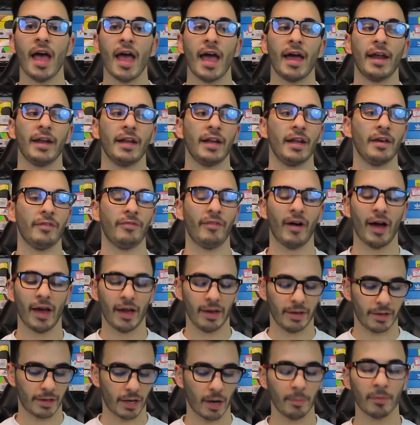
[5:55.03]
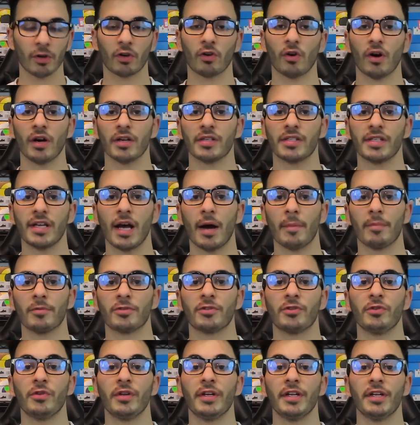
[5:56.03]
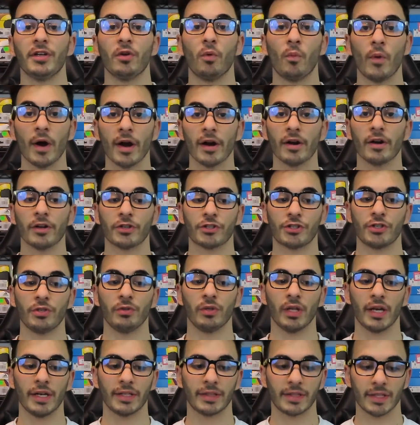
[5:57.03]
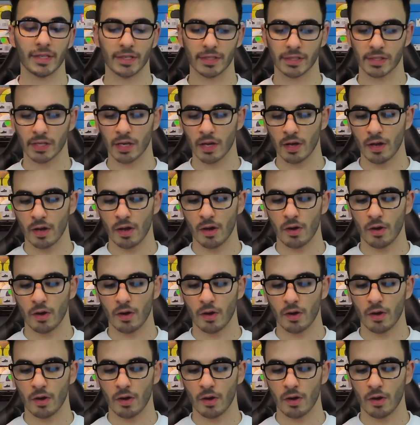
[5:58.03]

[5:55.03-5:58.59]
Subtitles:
and if I come across the opportunity to wear a shoe like this,